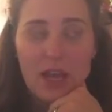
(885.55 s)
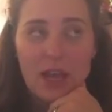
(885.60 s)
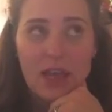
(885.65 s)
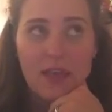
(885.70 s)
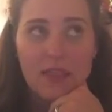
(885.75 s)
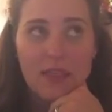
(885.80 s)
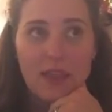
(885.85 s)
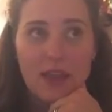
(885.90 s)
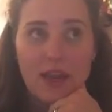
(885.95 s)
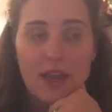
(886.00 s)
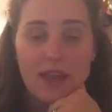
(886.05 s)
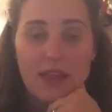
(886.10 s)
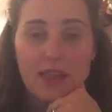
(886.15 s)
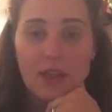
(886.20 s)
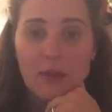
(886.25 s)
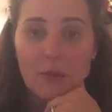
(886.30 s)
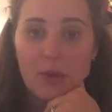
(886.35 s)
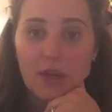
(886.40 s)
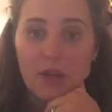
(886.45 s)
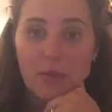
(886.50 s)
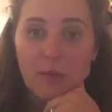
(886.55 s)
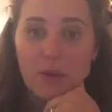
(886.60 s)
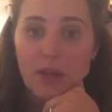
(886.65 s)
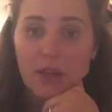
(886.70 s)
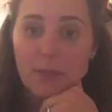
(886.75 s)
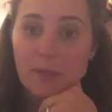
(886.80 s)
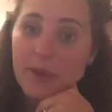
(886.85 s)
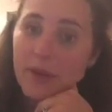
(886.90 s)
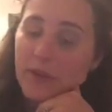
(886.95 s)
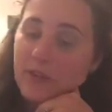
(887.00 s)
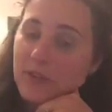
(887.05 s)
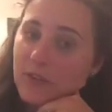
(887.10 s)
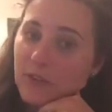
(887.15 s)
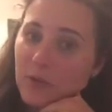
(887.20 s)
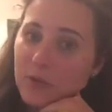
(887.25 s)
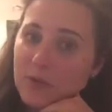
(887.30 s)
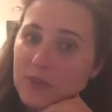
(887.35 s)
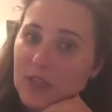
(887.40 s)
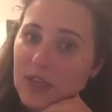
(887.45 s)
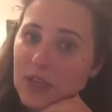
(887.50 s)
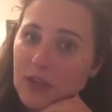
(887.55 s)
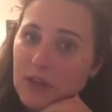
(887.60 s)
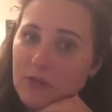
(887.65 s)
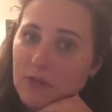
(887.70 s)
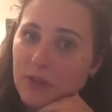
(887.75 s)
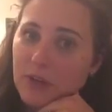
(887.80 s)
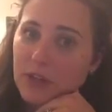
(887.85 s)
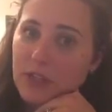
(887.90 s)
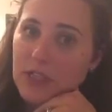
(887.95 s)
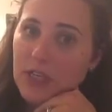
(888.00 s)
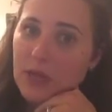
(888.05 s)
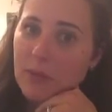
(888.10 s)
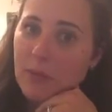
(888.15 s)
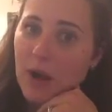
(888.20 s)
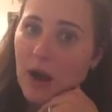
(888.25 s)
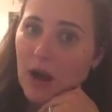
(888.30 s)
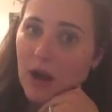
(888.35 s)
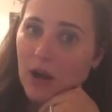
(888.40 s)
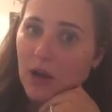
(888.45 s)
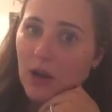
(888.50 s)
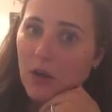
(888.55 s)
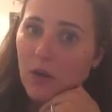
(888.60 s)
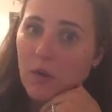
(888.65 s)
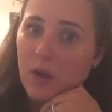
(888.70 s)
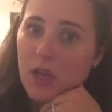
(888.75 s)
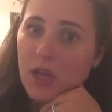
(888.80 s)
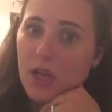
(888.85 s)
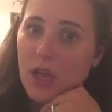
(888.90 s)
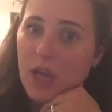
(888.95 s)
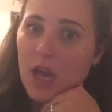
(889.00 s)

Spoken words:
And then I think we're going to work on a Periscope sale for tomorrow.